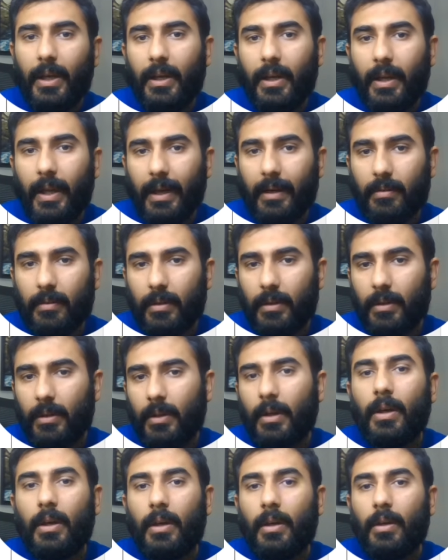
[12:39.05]
Next,
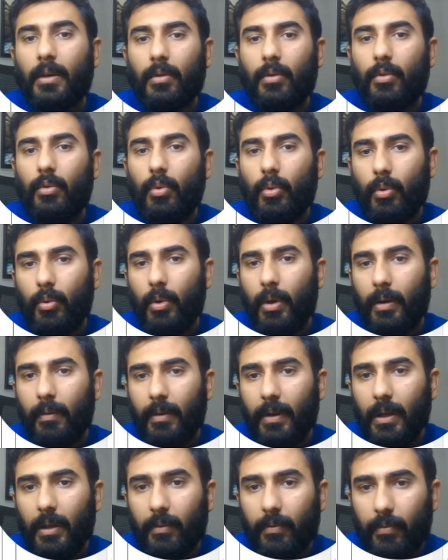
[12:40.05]
do you
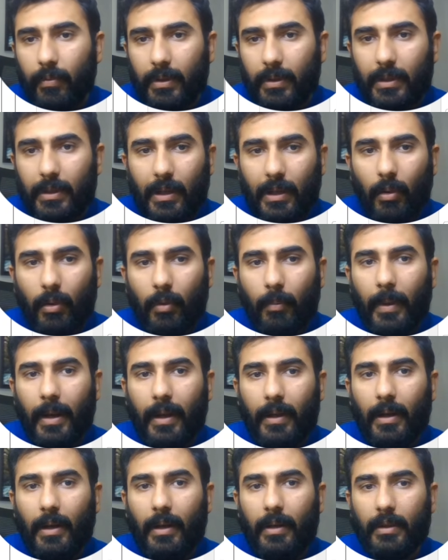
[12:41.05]
have any physical or
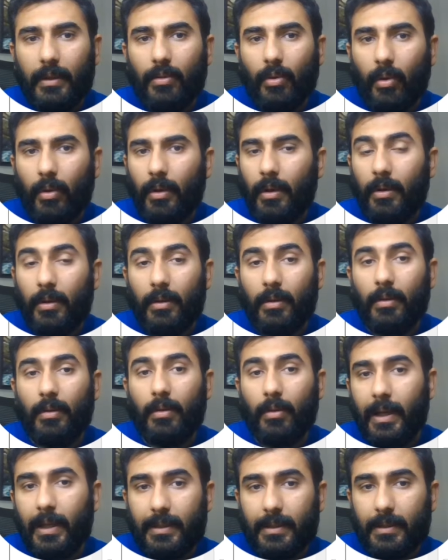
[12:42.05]
mental disorder?
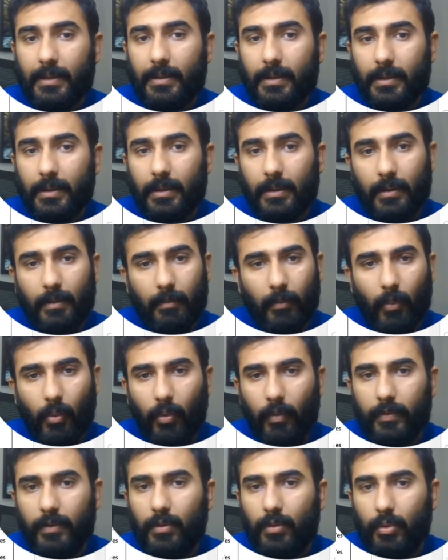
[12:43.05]
Let's
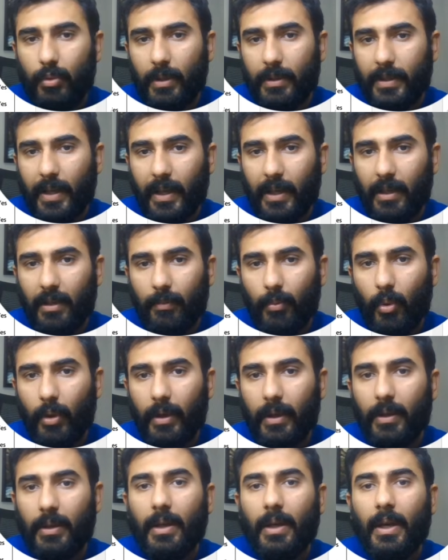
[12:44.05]
move to the second
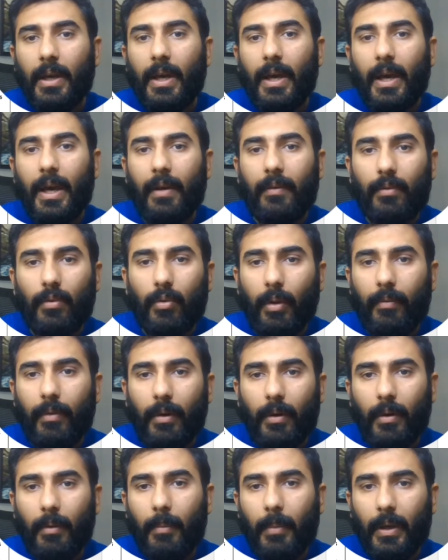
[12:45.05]
point. Have you ever
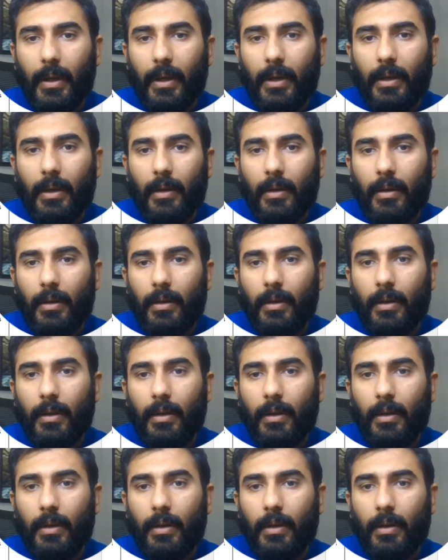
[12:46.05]
remained